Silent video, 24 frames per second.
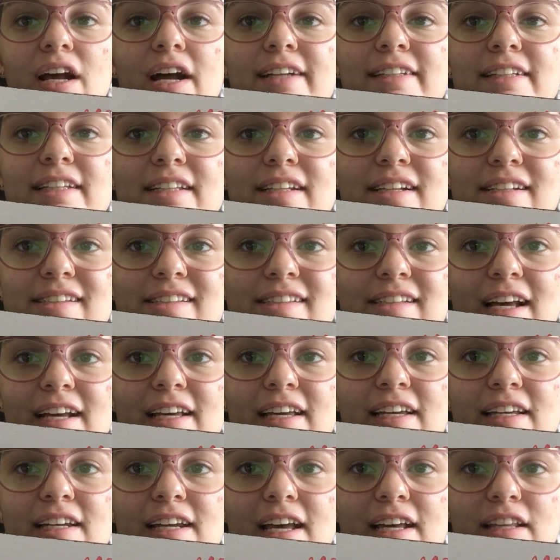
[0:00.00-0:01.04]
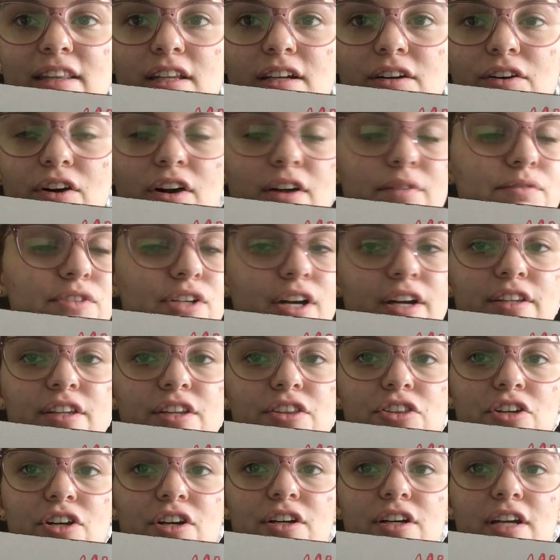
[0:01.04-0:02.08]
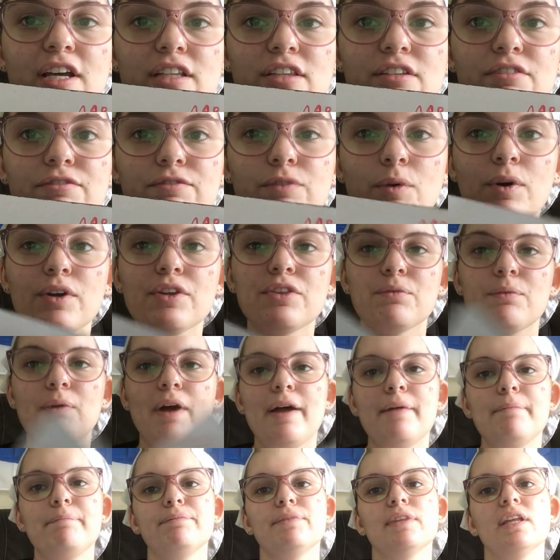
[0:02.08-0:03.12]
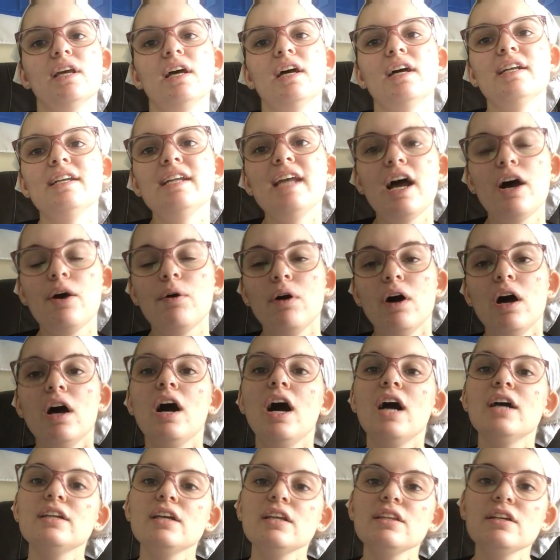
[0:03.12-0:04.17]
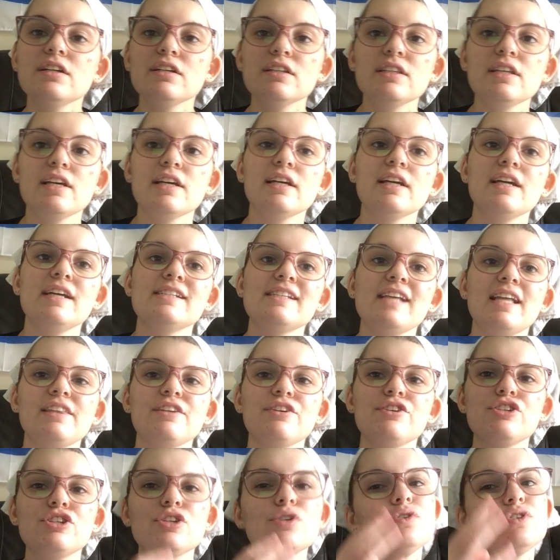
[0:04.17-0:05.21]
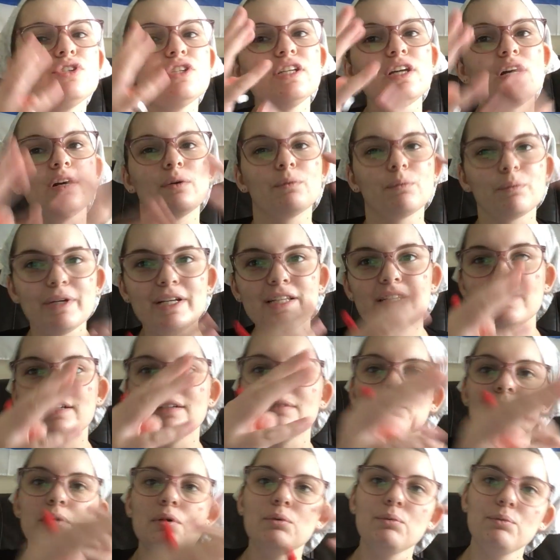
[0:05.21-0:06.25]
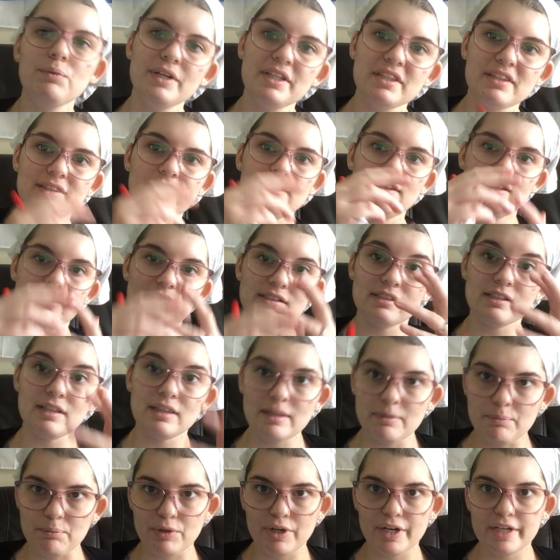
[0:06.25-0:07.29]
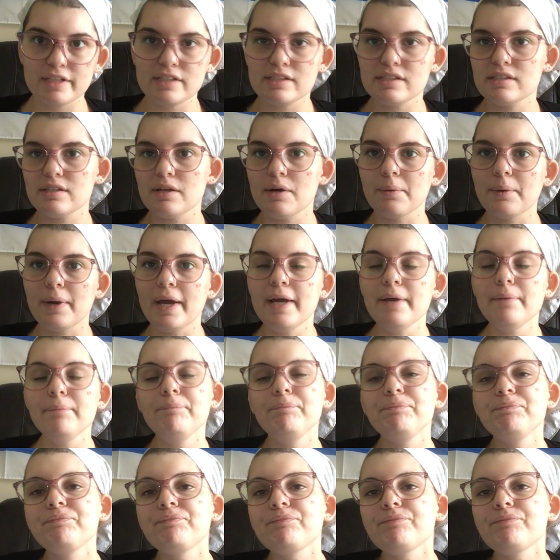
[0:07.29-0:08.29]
and then the third and the fourth rhyme. Now, another thing is that there's usually a rhythm with these limericks, okay?